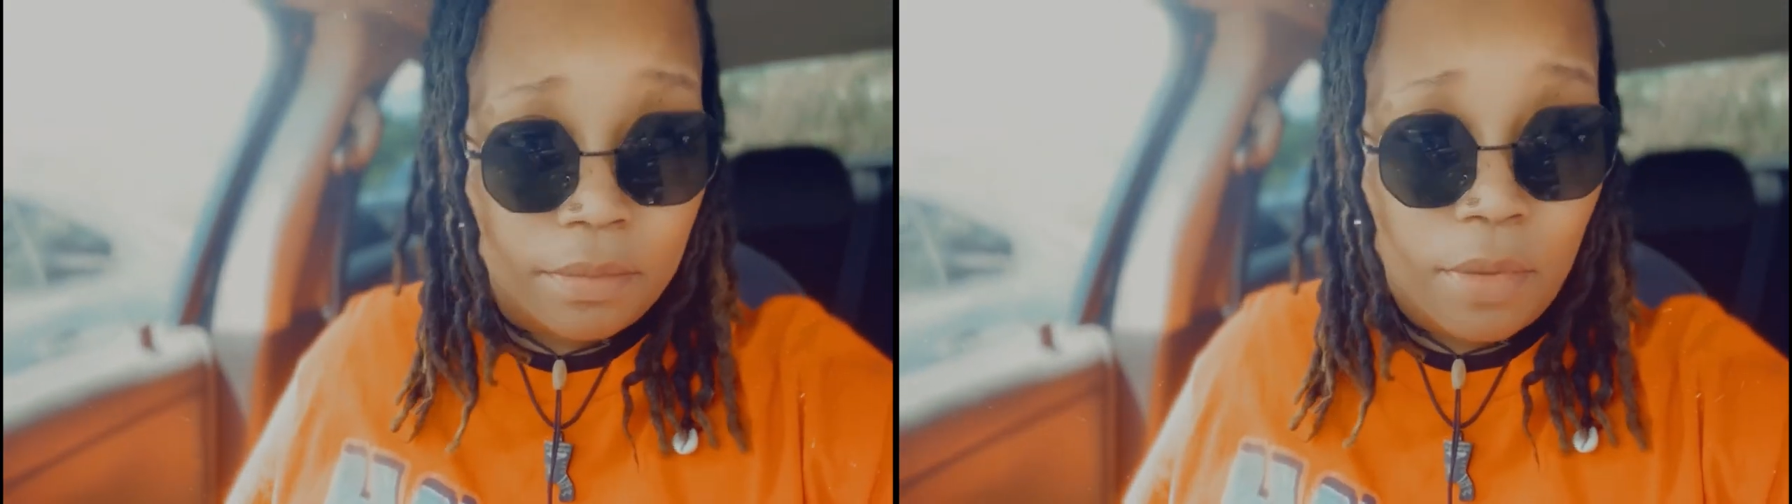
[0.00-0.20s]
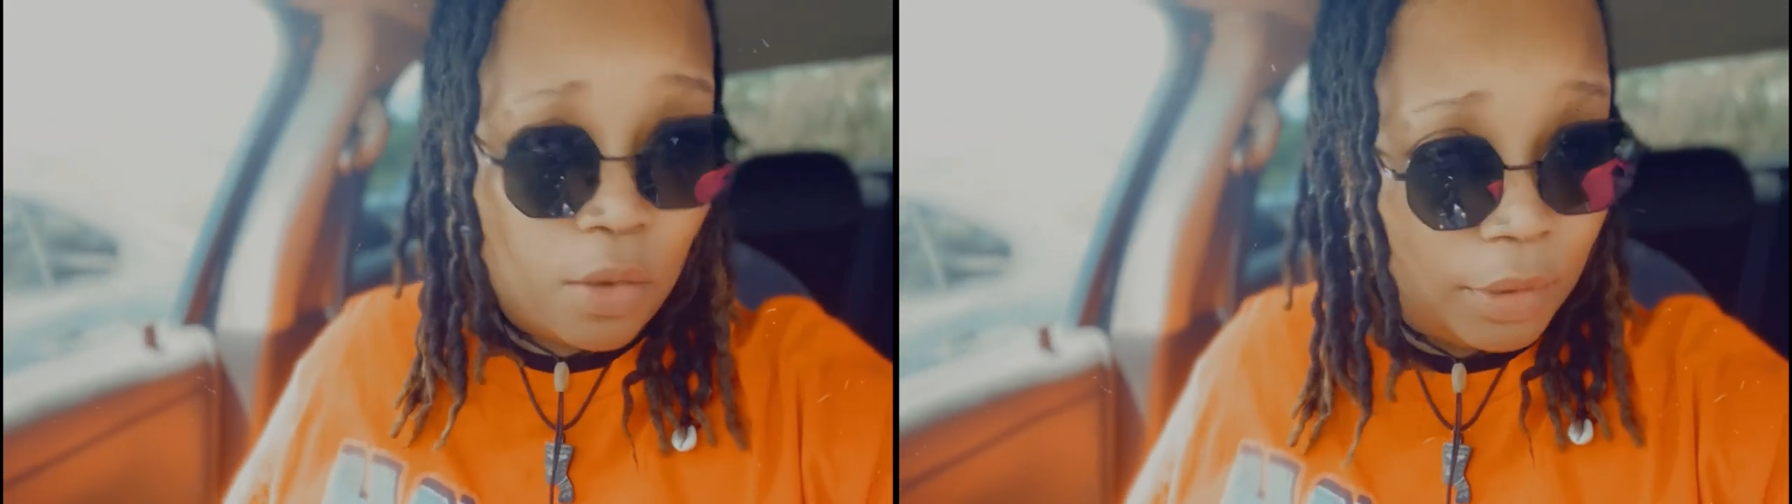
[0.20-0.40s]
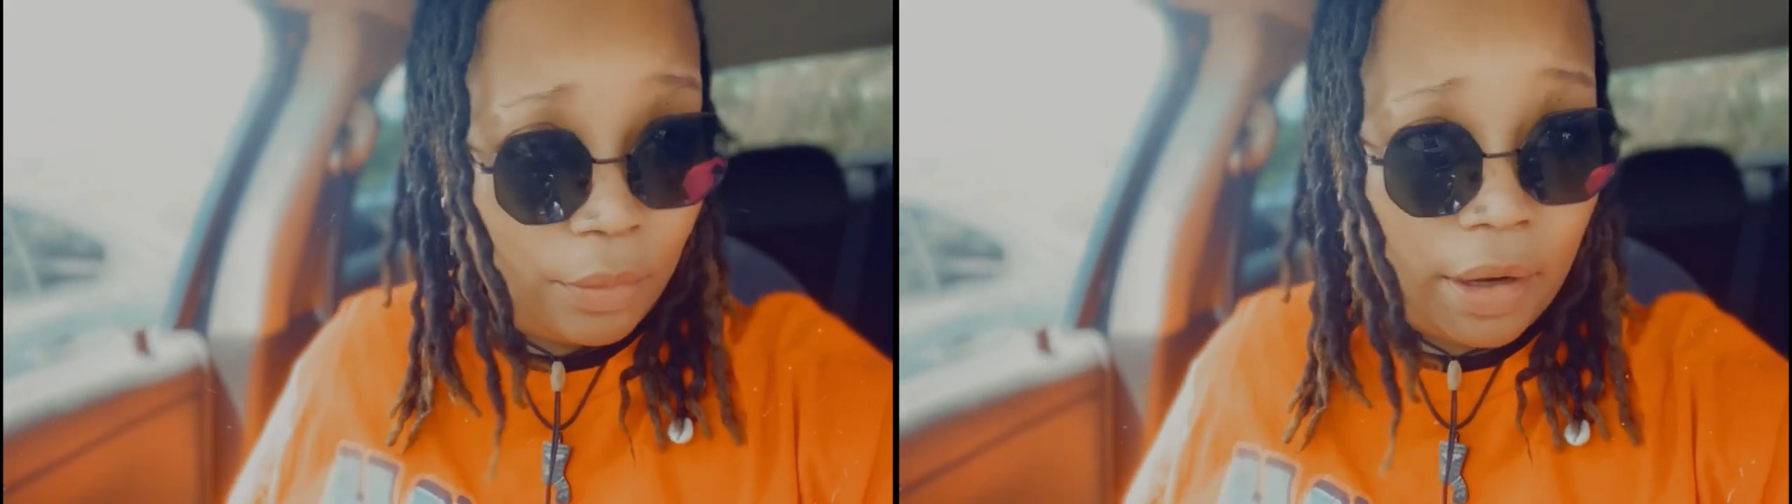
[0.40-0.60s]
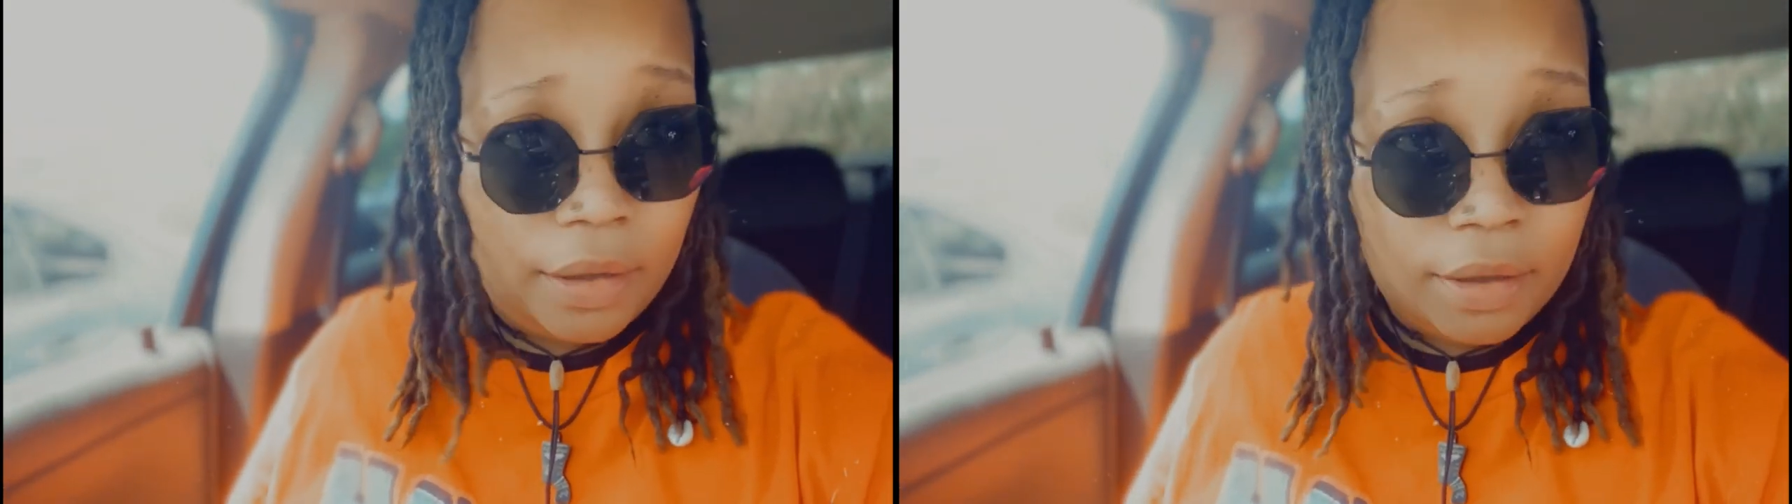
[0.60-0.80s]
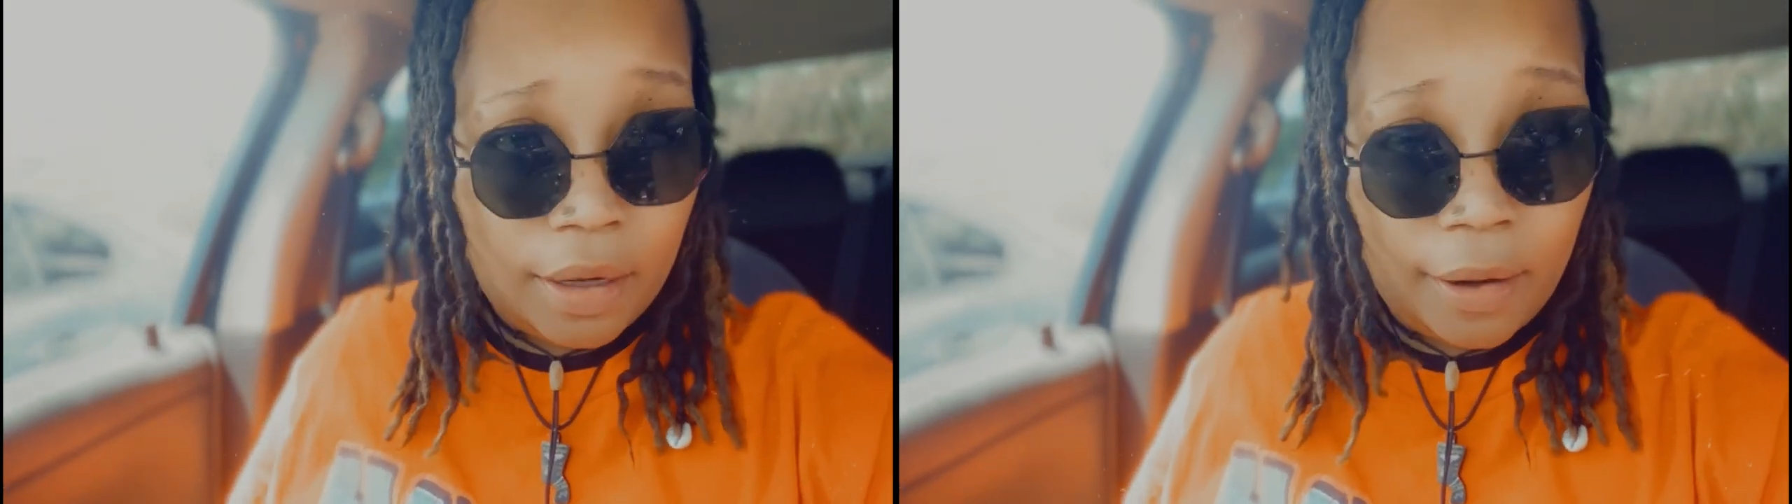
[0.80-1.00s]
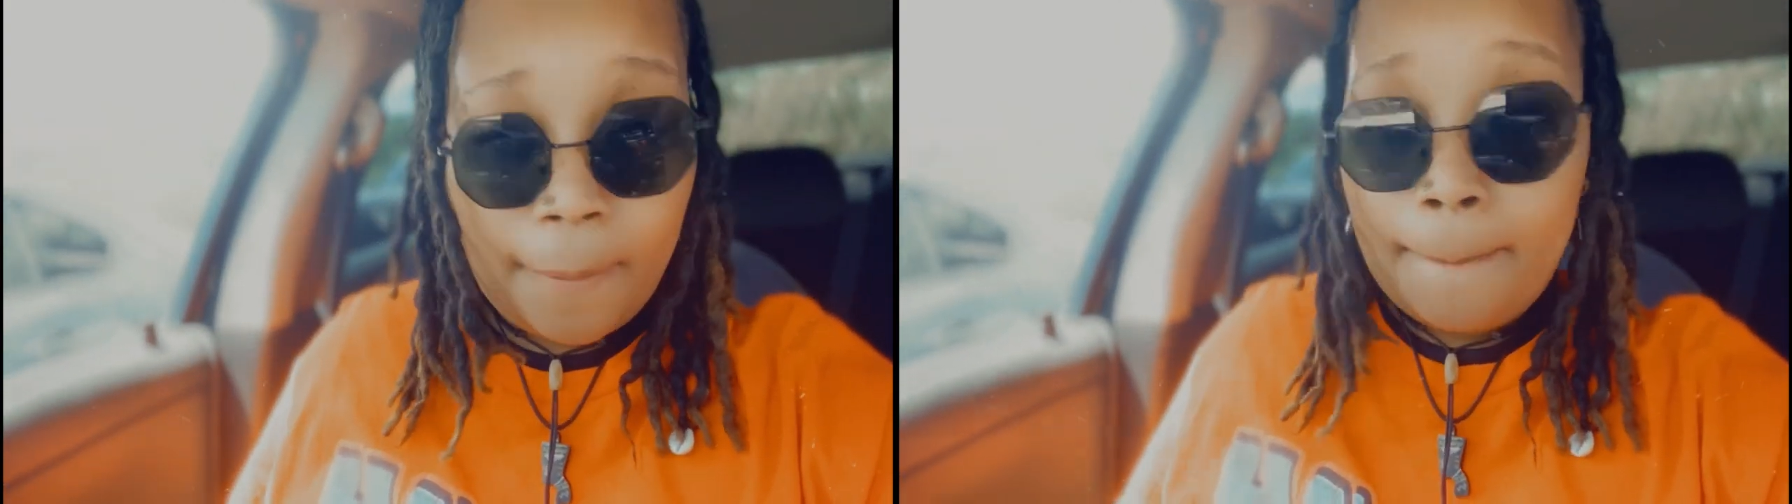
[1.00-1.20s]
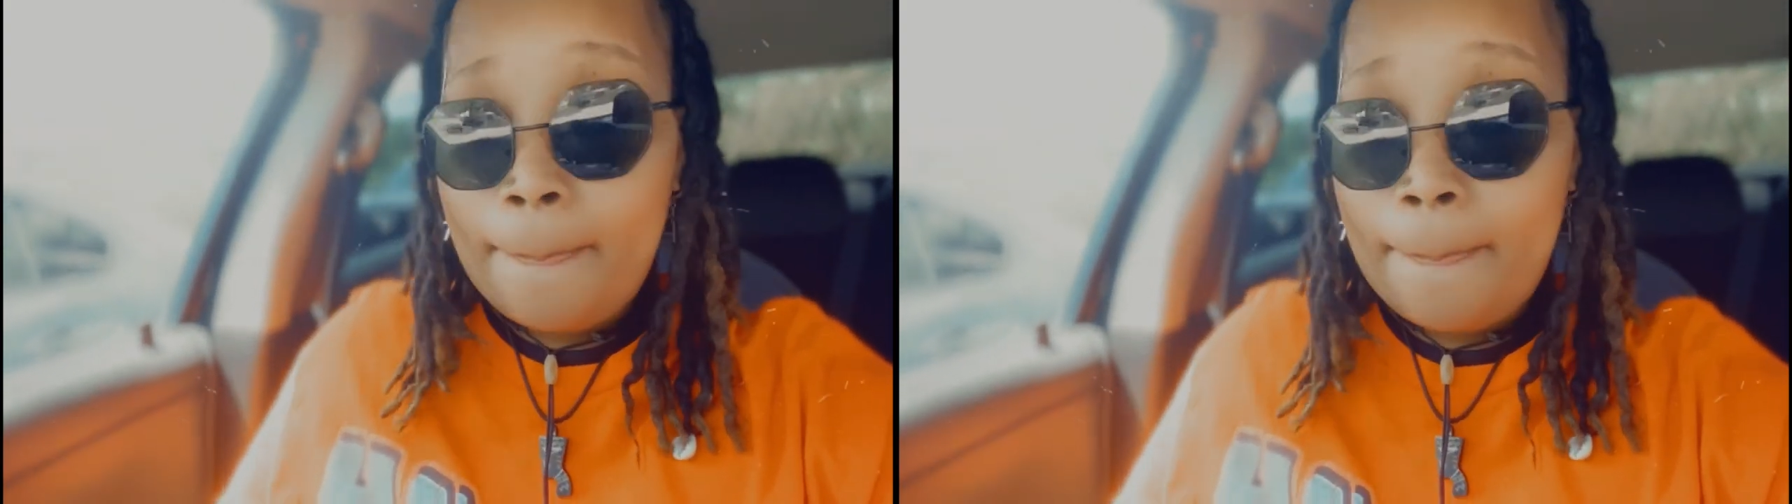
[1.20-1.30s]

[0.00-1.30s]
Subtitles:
moment right now.